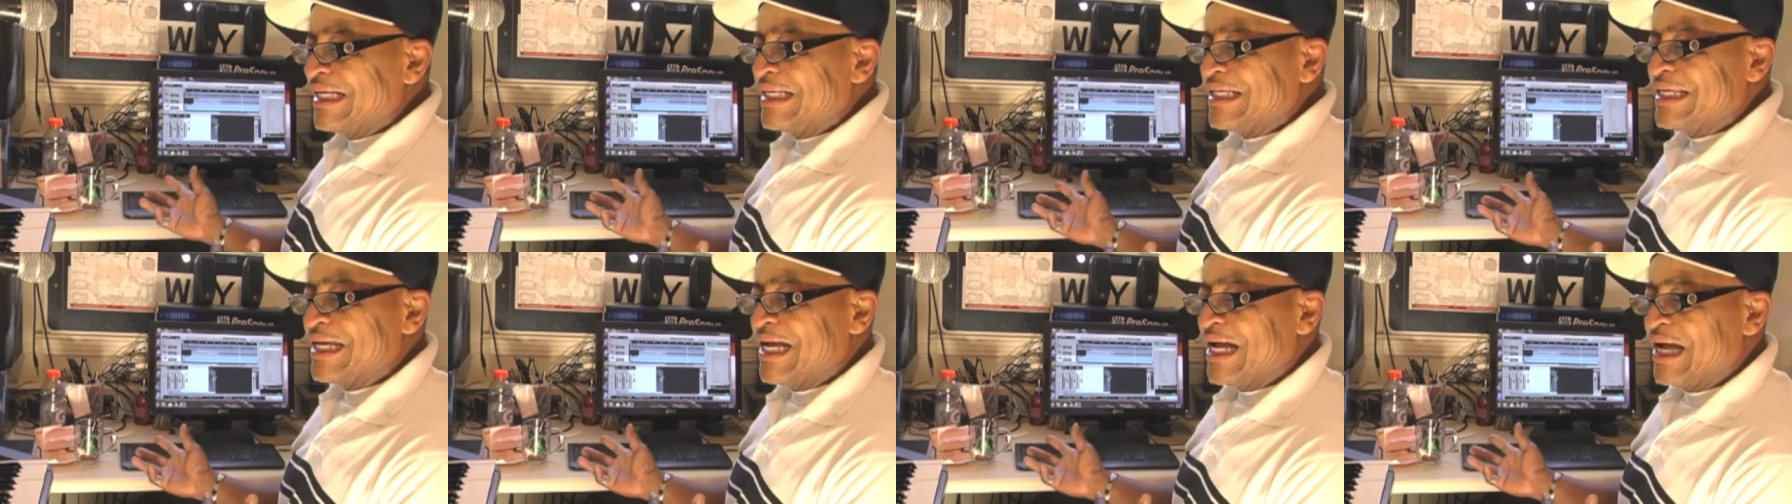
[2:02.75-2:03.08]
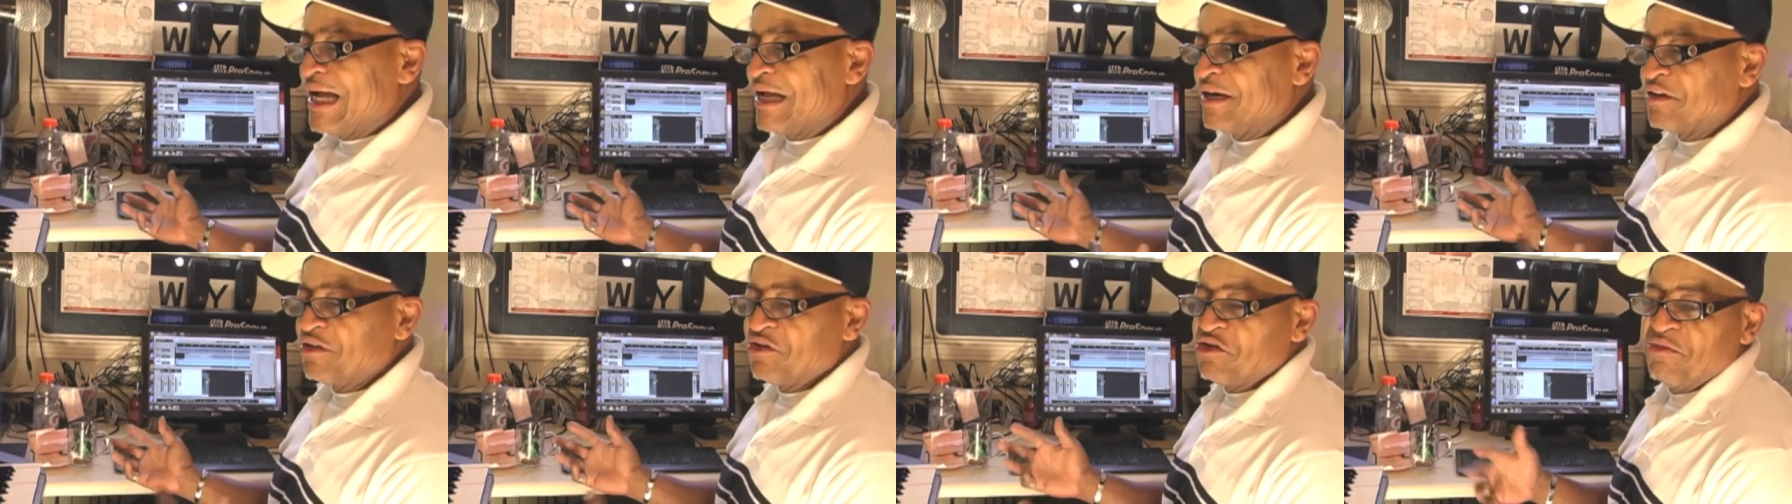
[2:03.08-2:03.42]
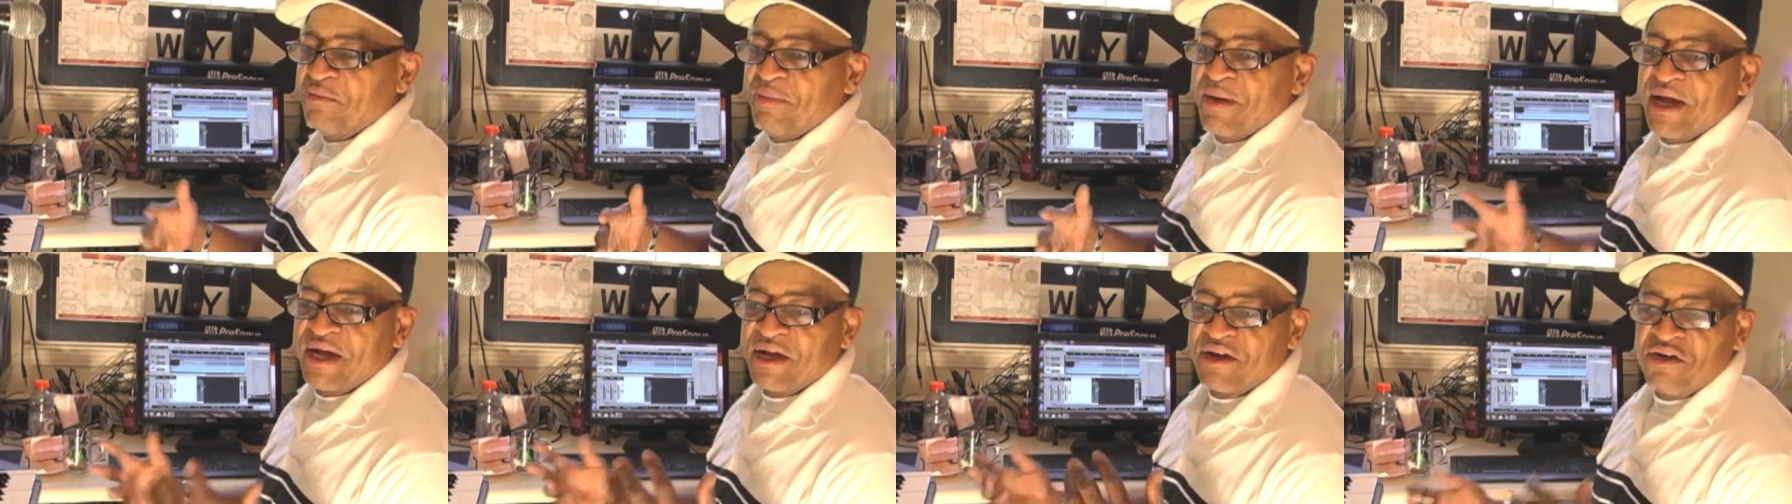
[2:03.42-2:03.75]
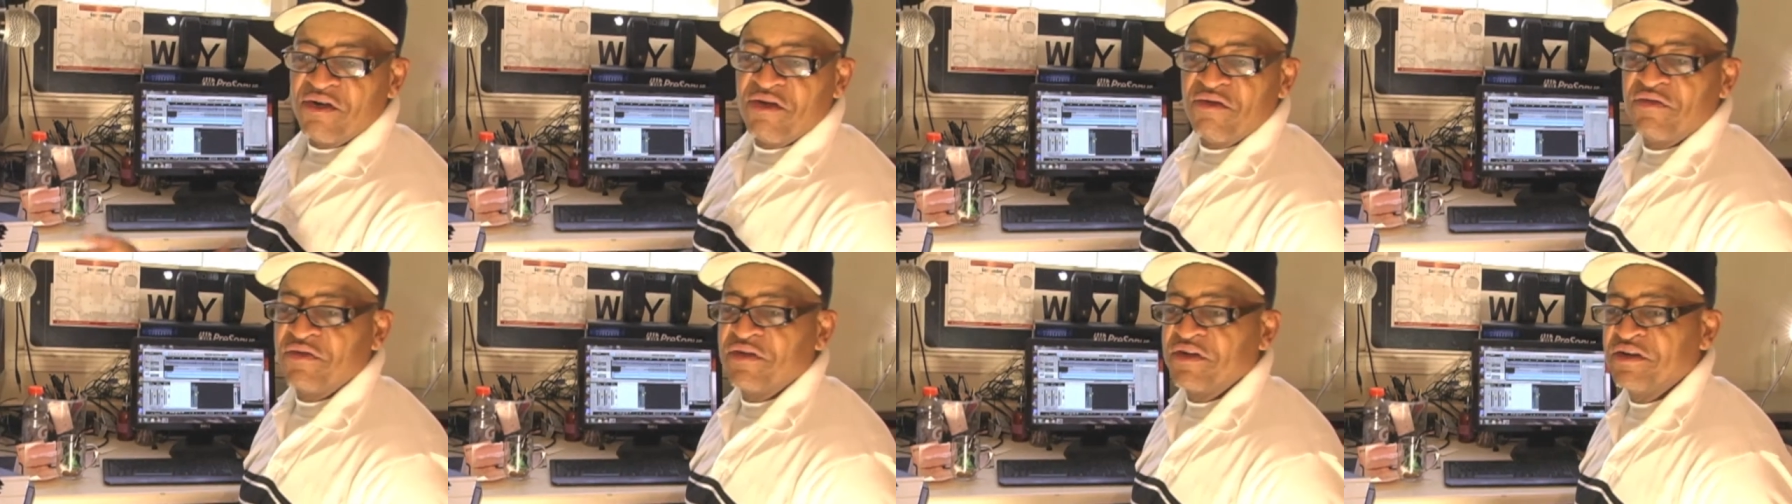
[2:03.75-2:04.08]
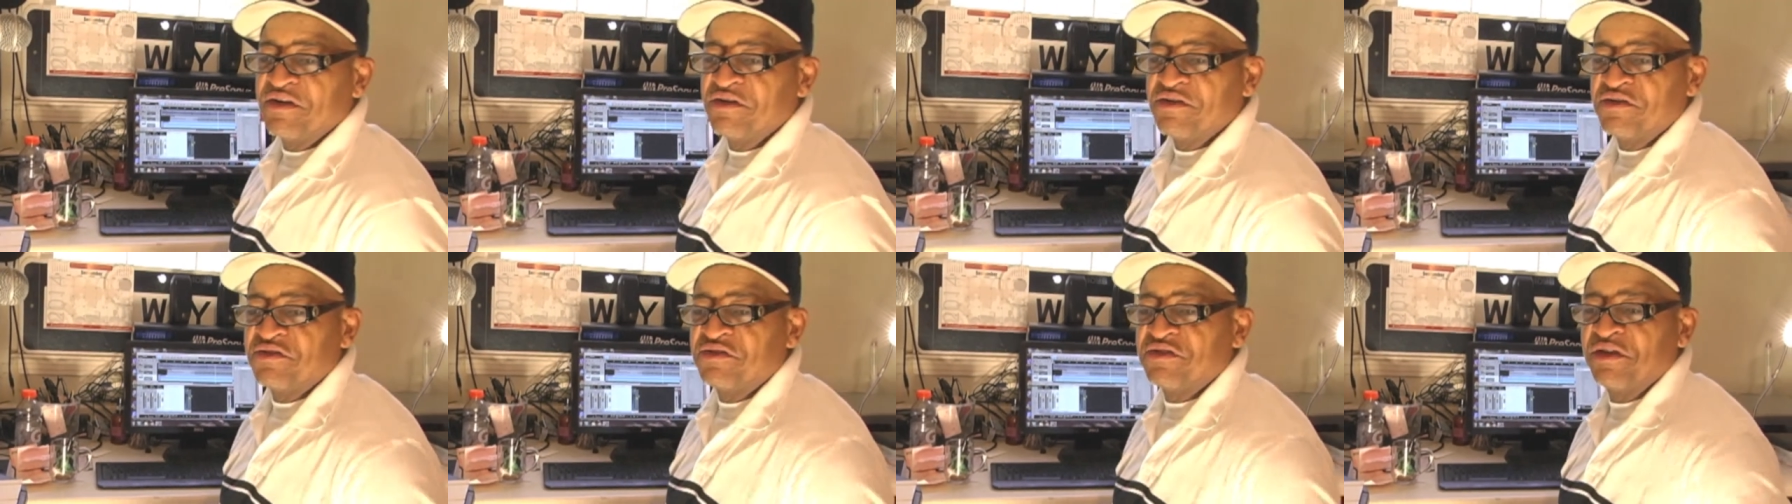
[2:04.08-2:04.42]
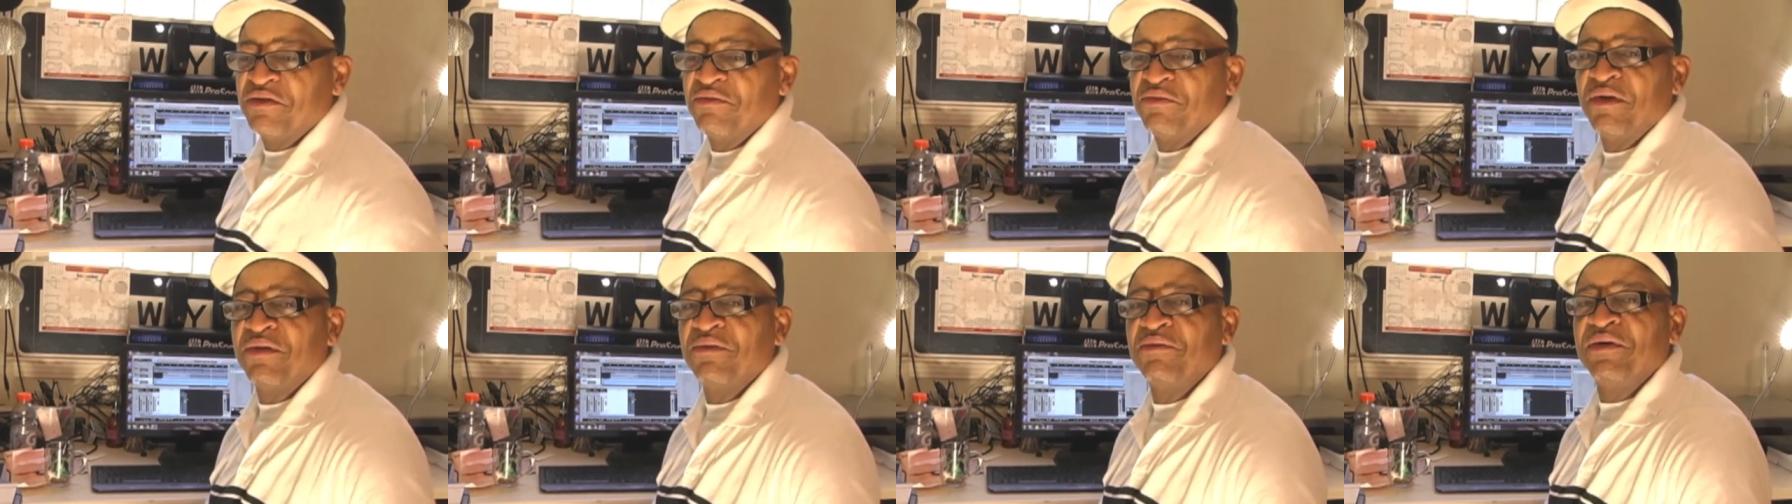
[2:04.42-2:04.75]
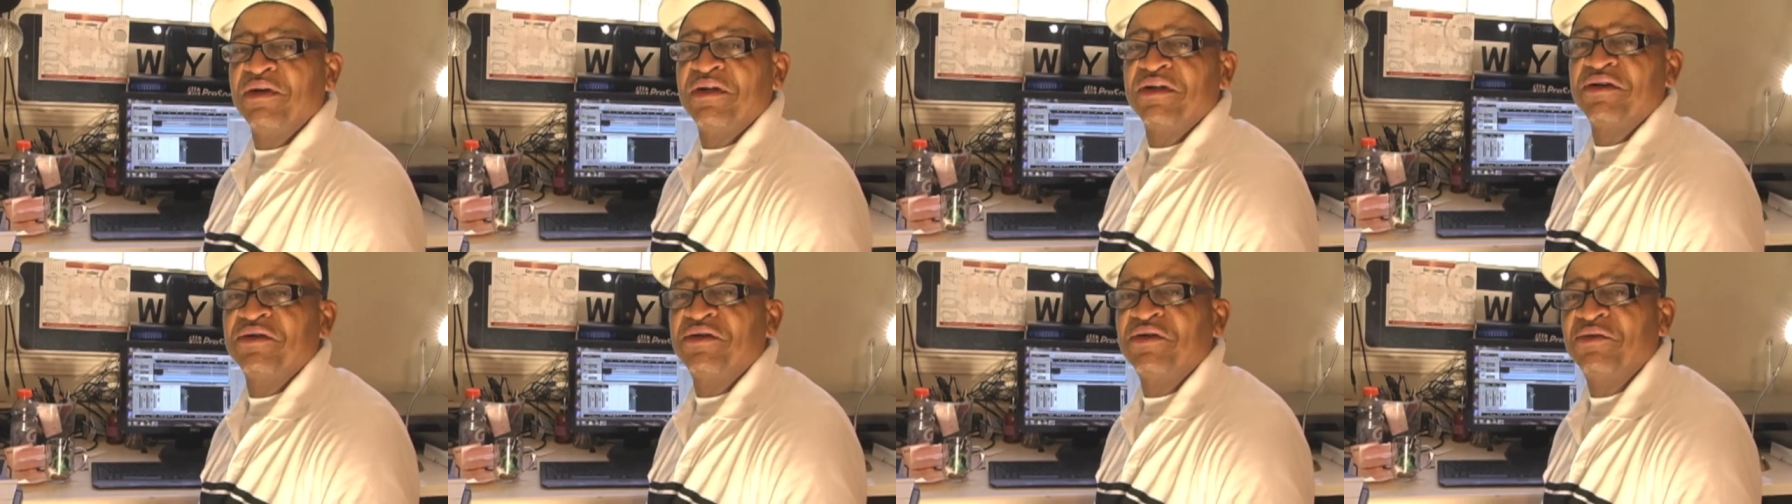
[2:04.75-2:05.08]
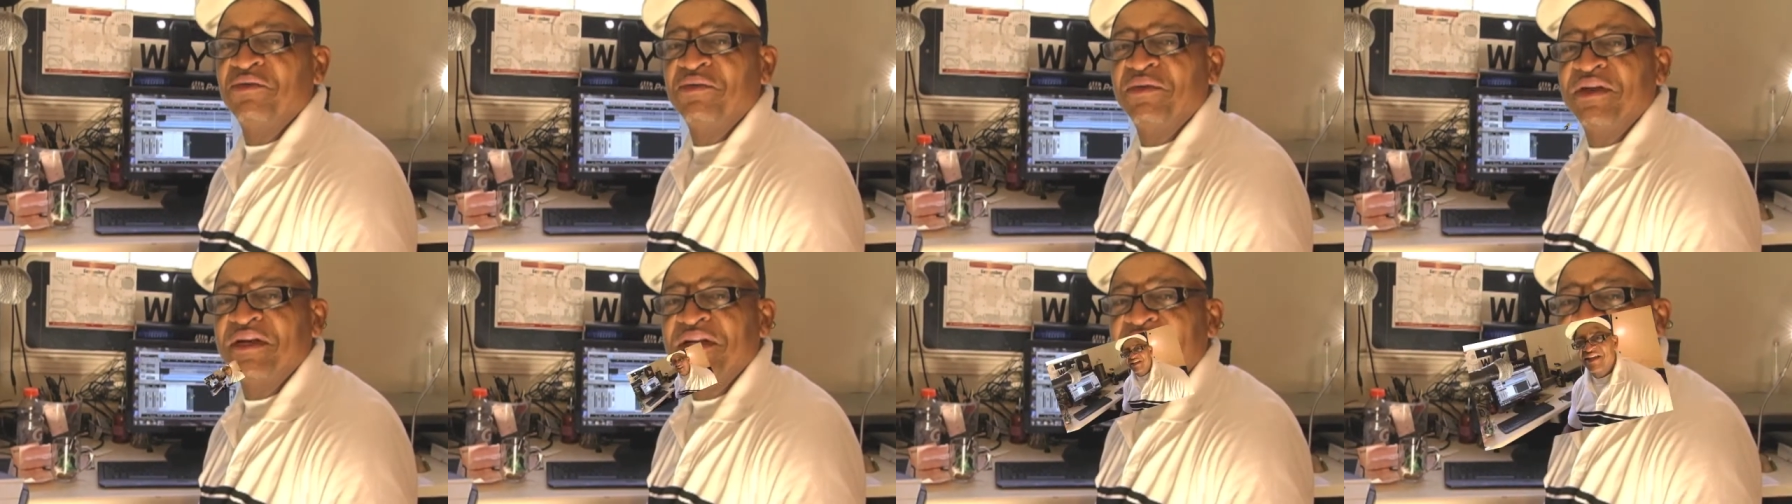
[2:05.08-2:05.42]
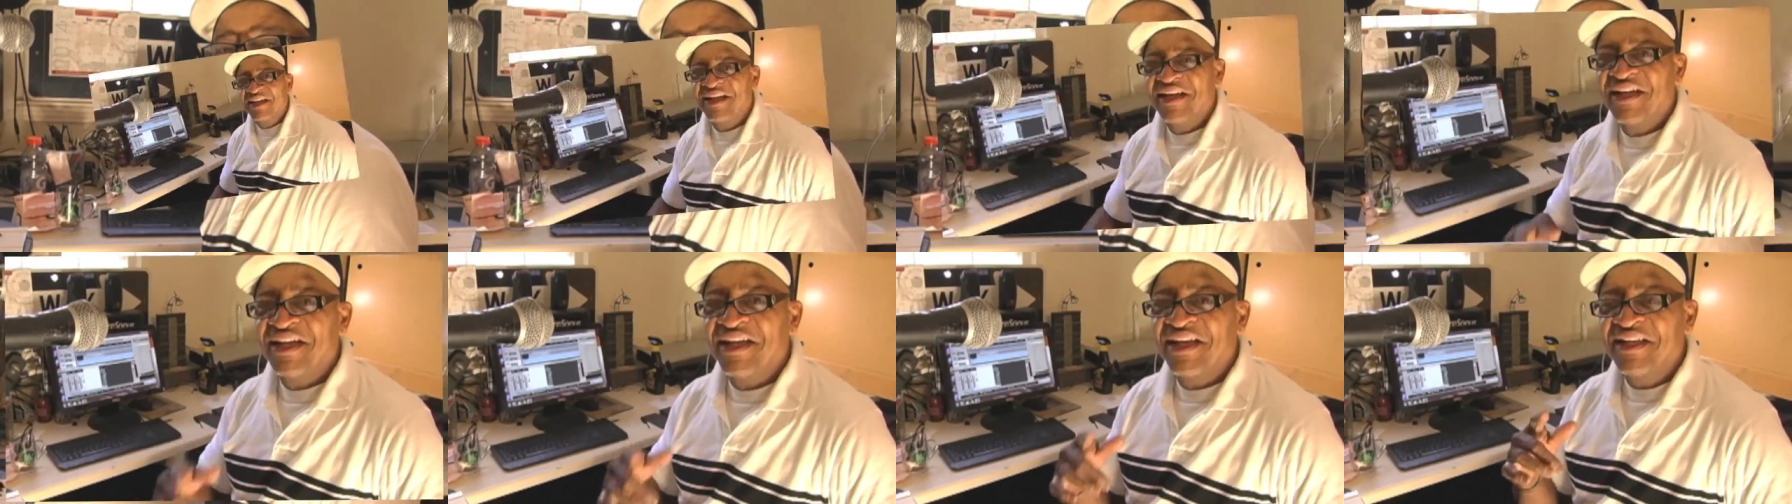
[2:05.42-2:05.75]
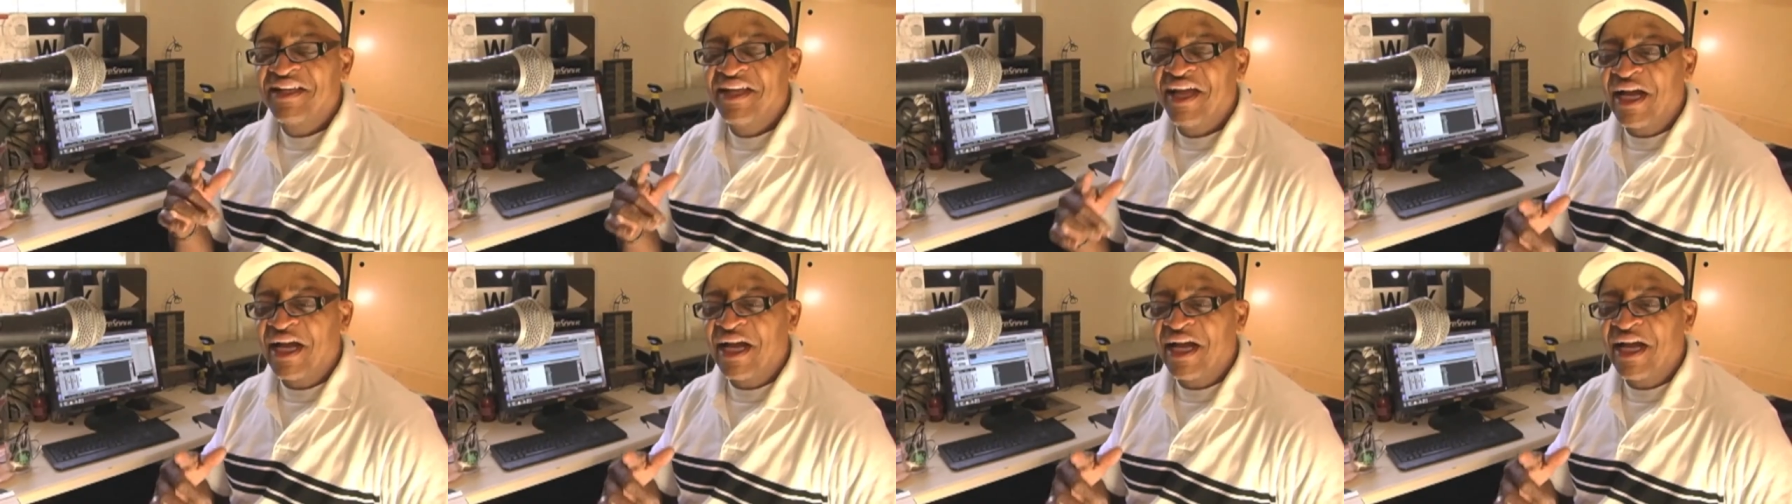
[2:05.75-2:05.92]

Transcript: it down and go back over it and just see what we can do with it.